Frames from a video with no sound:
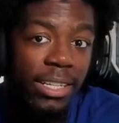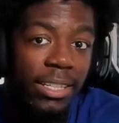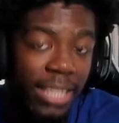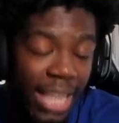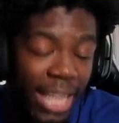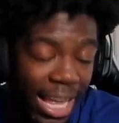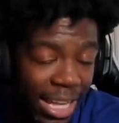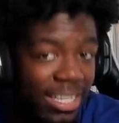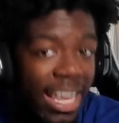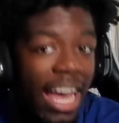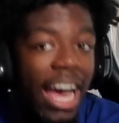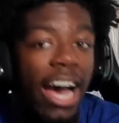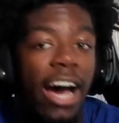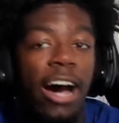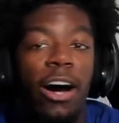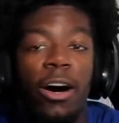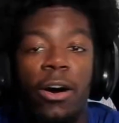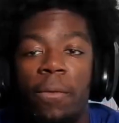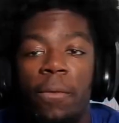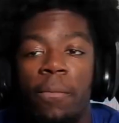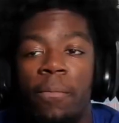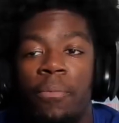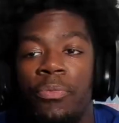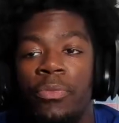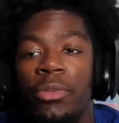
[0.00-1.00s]
That's
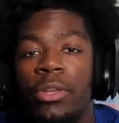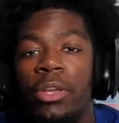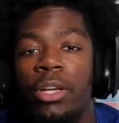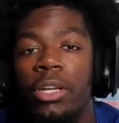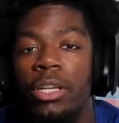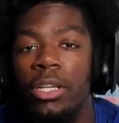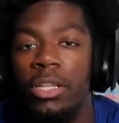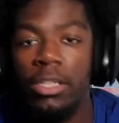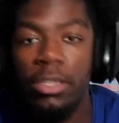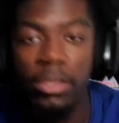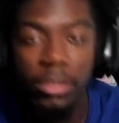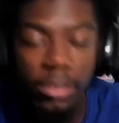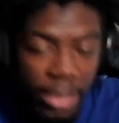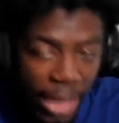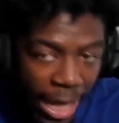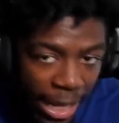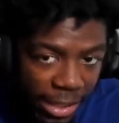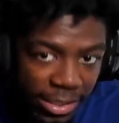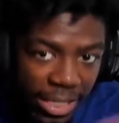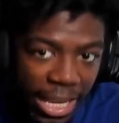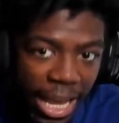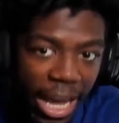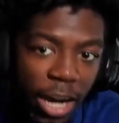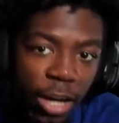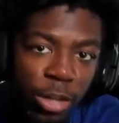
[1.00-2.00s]
how
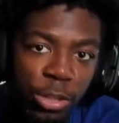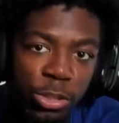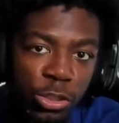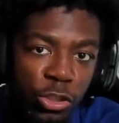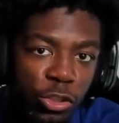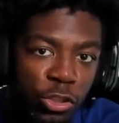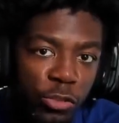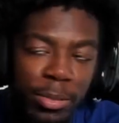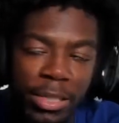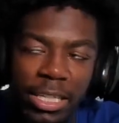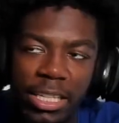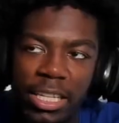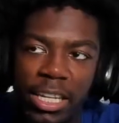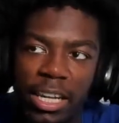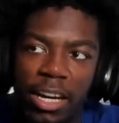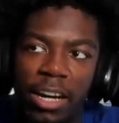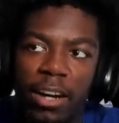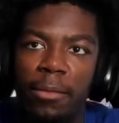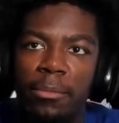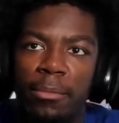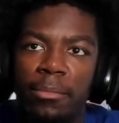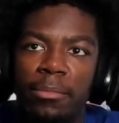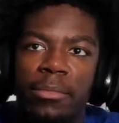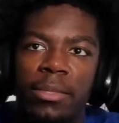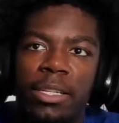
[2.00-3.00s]
that's how you
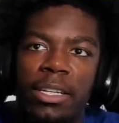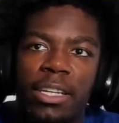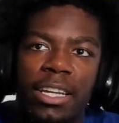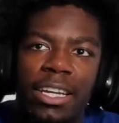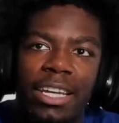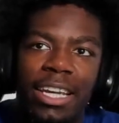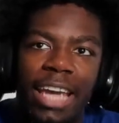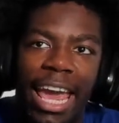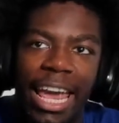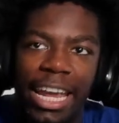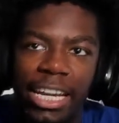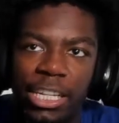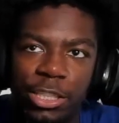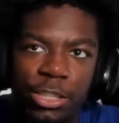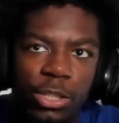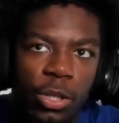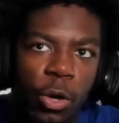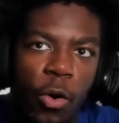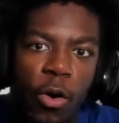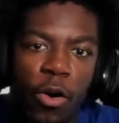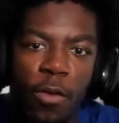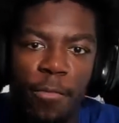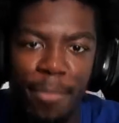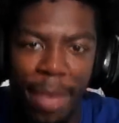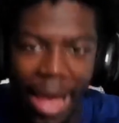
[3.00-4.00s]
become a
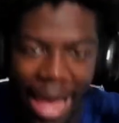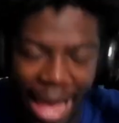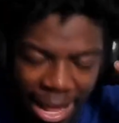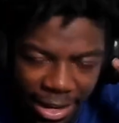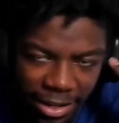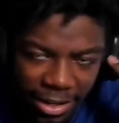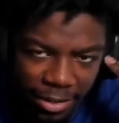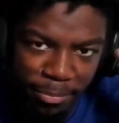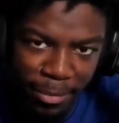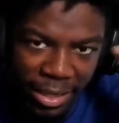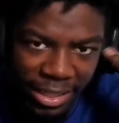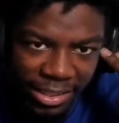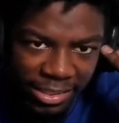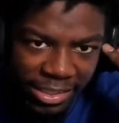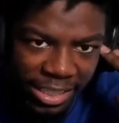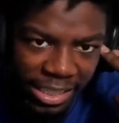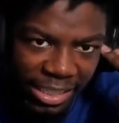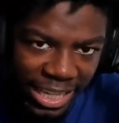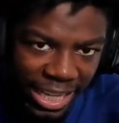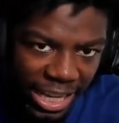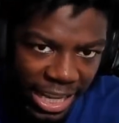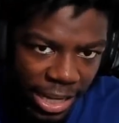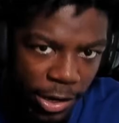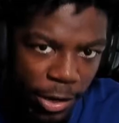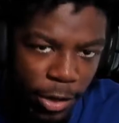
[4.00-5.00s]
doormat
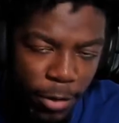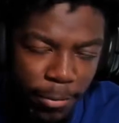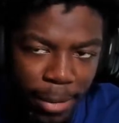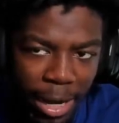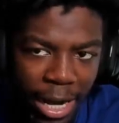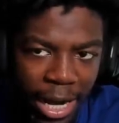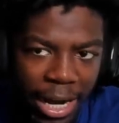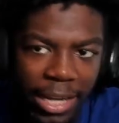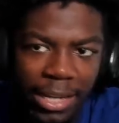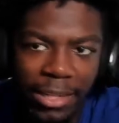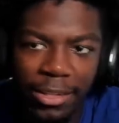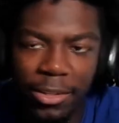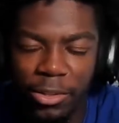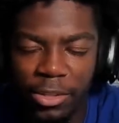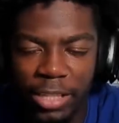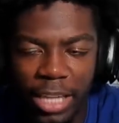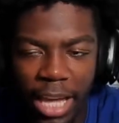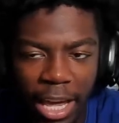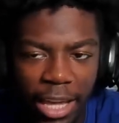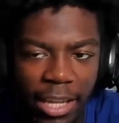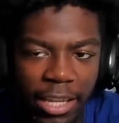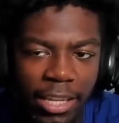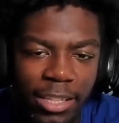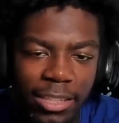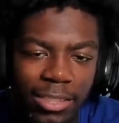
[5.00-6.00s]
mentally in her mind.
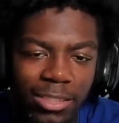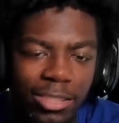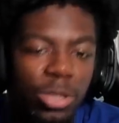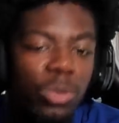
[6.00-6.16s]
Okay?